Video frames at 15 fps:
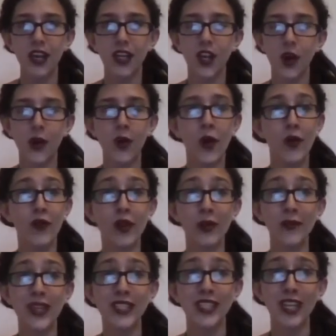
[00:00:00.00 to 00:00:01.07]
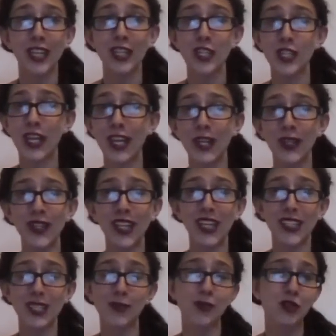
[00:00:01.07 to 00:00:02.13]
go over to my second channel,
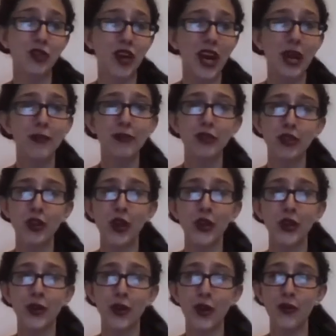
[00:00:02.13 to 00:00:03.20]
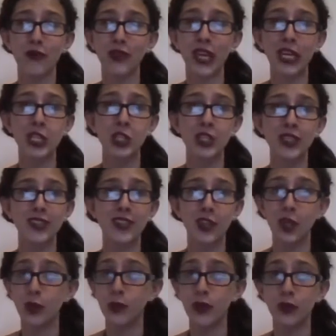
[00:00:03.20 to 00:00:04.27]
hit subscribe, turn on your notifications, and
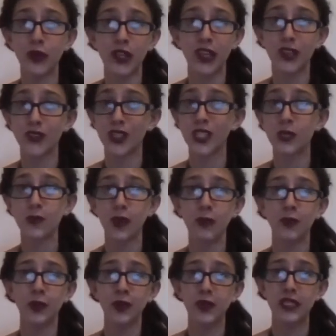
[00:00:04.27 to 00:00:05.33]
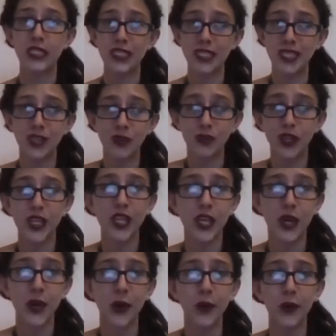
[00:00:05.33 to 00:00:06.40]
you'll be one of the first people to see the
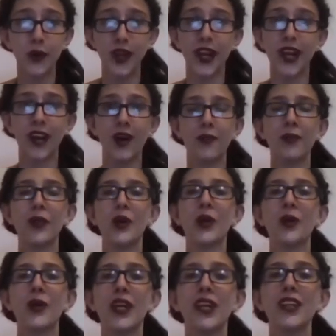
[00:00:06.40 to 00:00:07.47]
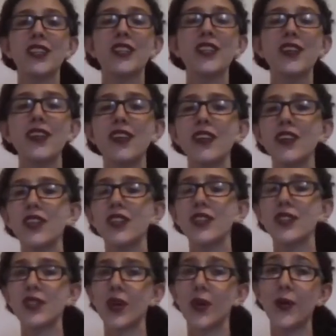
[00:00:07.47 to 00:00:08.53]
video when I upload it.
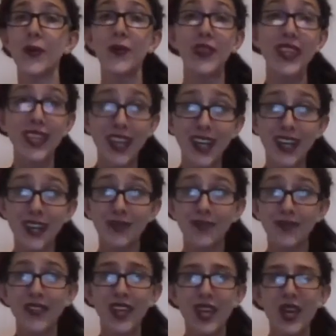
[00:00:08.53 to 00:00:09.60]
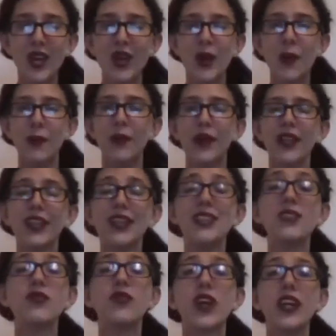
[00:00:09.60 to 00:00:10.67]
So, yeah. But
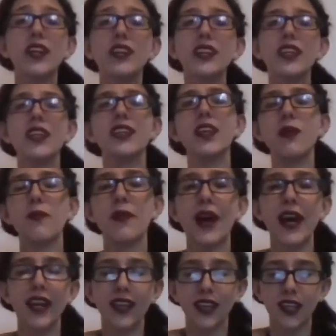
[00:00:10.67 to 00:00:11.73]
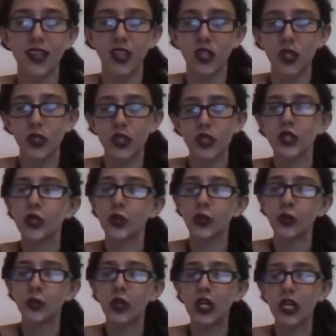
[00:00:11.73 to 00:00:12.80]
let's finally get back
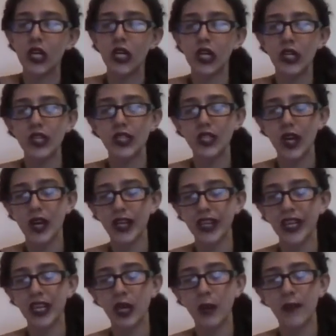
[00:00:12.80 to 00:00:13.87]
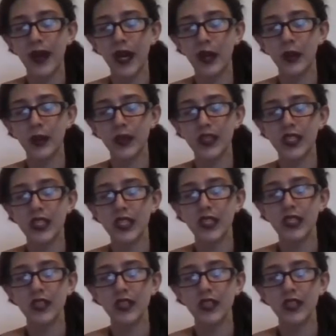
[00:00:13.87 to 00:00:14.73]
into talking about